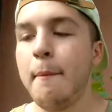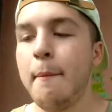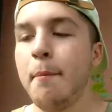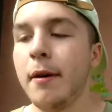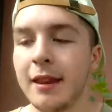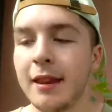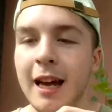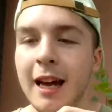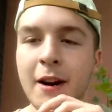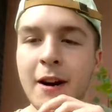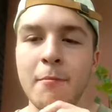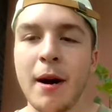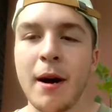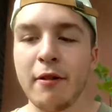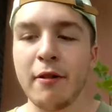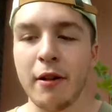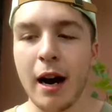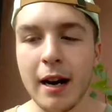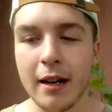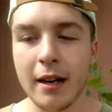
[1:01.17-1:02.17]
I put that on
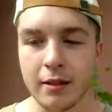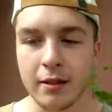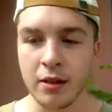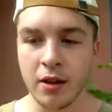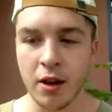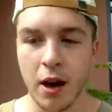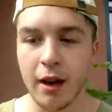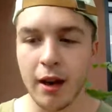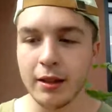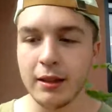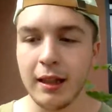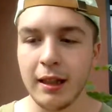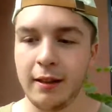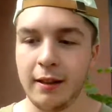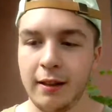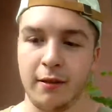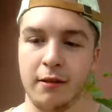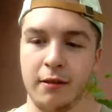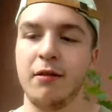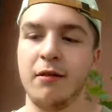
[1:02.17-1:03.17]
my rider, not
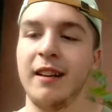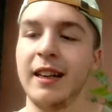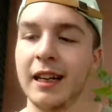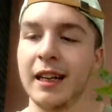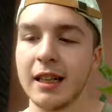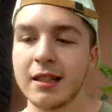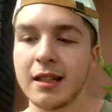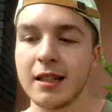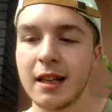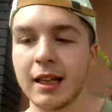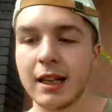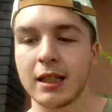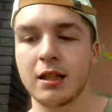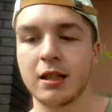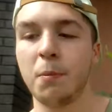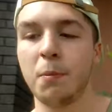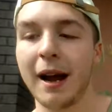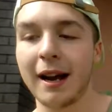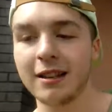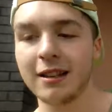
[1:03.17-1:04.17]
like because I
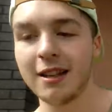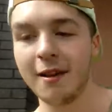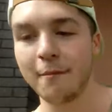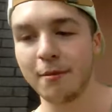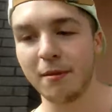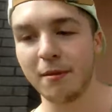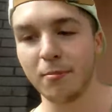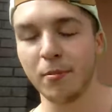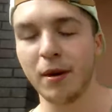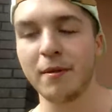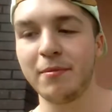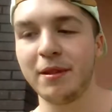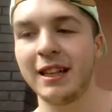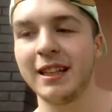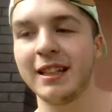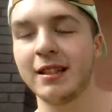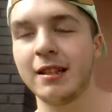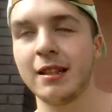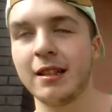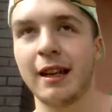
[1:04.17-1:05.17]
expect it, but
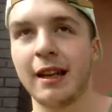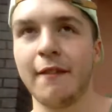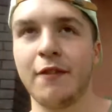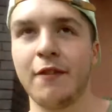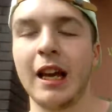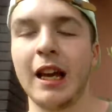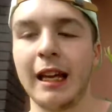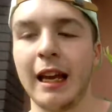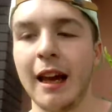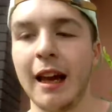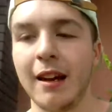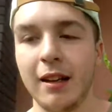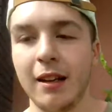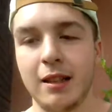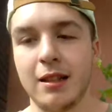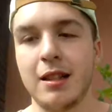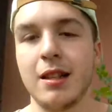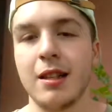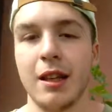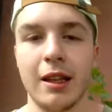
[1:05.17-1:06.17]
because like if they get it,
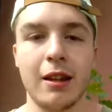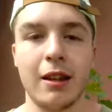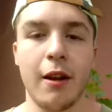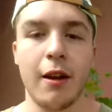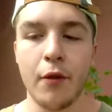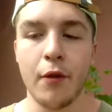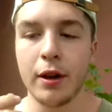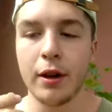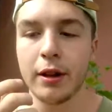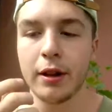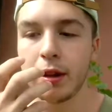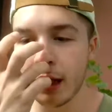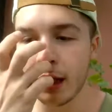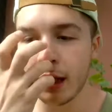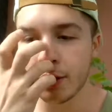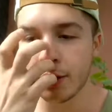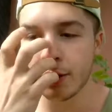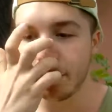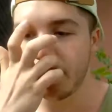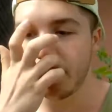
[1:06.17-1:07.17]
it's like they went the
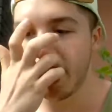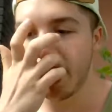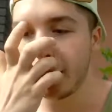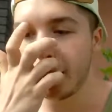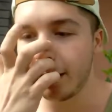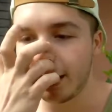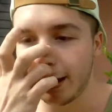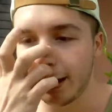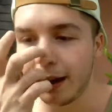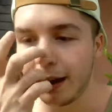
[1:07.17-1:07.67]
extra mile, and